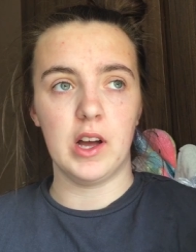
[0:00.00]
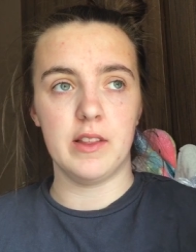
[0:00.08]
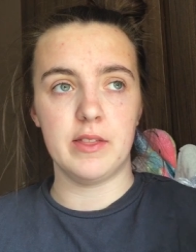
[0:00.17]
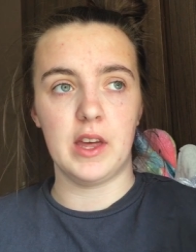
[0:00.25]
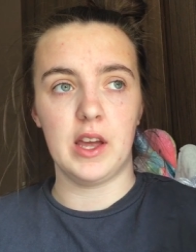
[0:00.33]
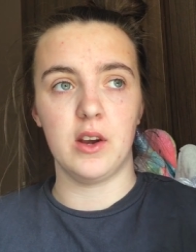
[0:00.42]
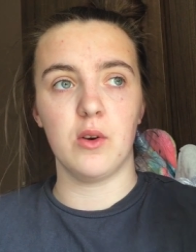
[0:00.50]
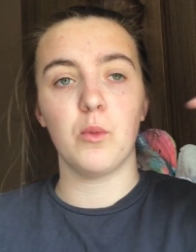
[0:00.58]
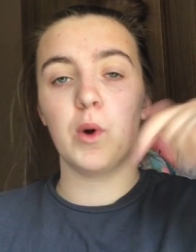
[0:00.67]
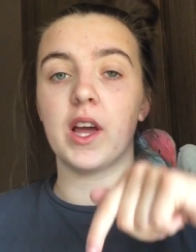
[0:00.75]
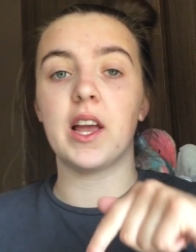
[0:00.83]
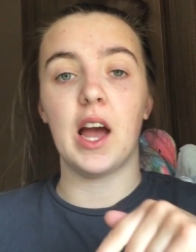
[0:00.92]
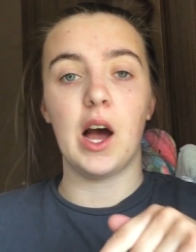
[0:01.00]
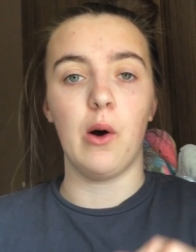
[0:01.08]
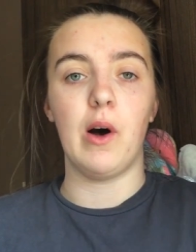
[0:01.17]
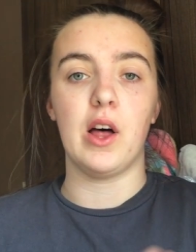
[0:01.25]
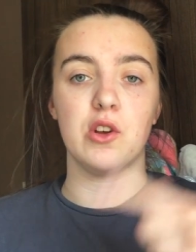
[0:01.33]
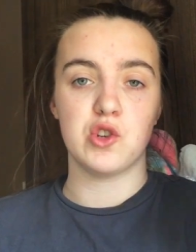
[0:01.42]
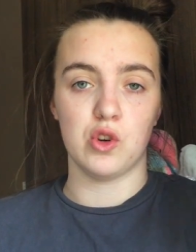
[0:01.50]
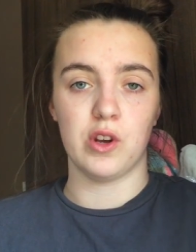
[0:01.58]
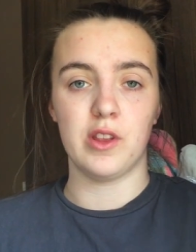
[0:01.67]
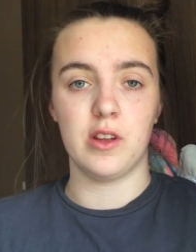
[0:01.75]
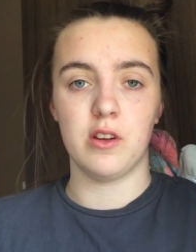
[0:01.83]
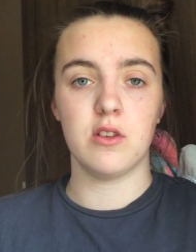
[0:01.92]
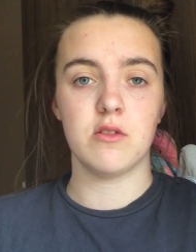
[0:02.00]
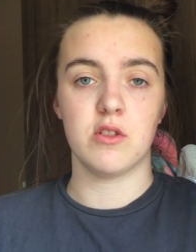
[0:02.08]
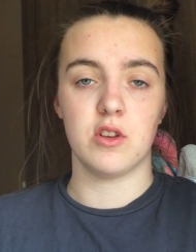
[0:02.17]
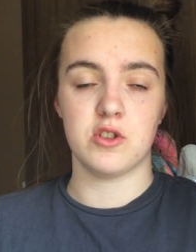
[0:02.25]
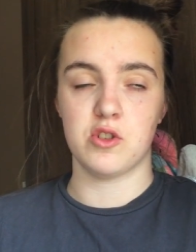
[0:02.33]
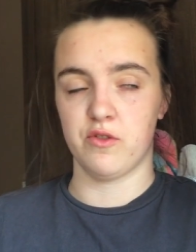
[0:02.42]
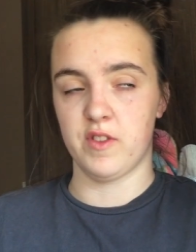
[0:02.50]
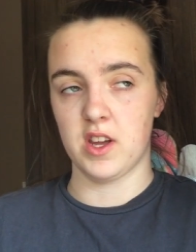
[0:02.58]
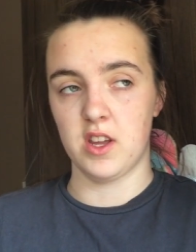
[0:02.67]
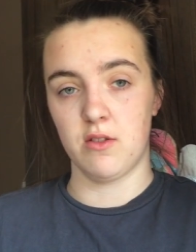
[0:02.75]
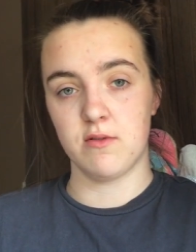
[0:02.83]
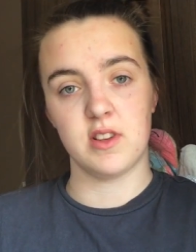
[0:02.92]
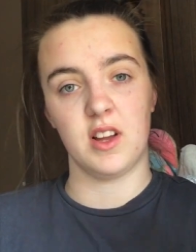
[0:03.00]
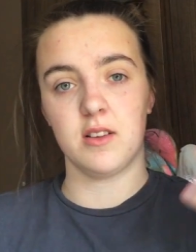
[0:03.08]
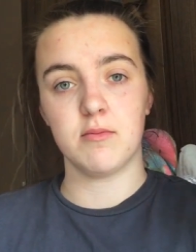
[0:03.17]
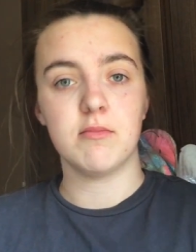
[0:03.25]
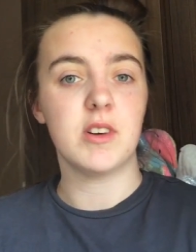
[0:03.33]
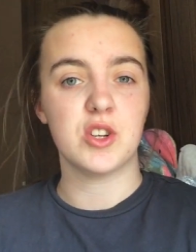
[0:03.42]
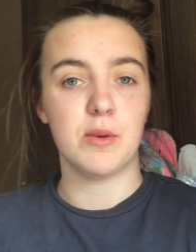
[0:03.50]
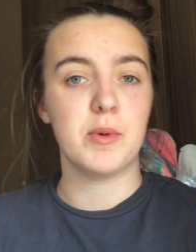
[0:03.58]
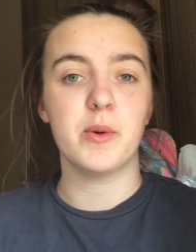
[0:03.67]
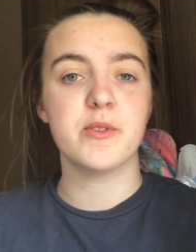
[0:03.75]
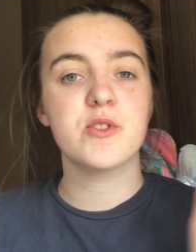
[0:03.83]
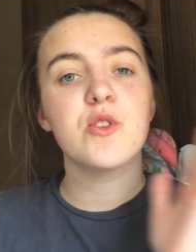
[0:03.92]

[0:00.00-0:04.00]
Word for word: and then when I get out I'll show you the, the stuff that I use like my shampoo and